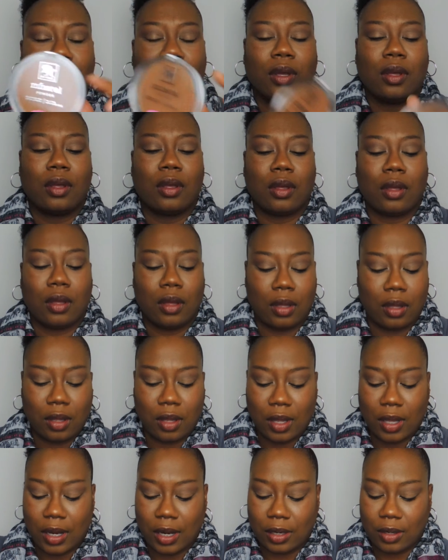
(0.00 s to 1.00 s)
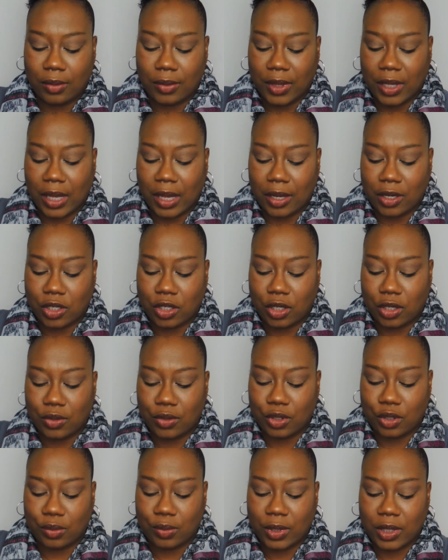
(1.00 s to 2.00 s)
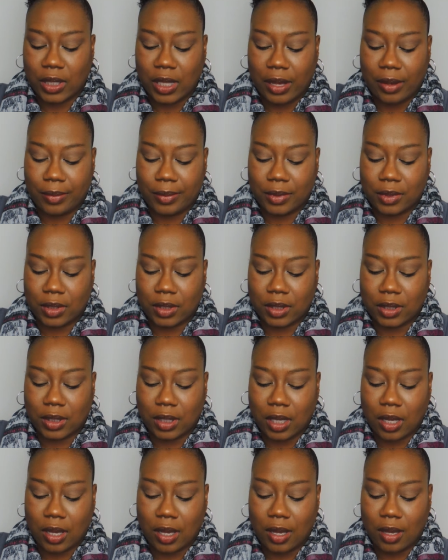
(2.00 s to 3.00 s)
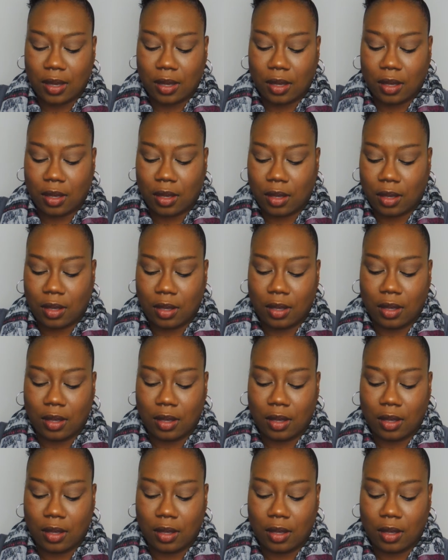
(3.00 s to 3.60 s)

and I don't think I showed you what that one looks like.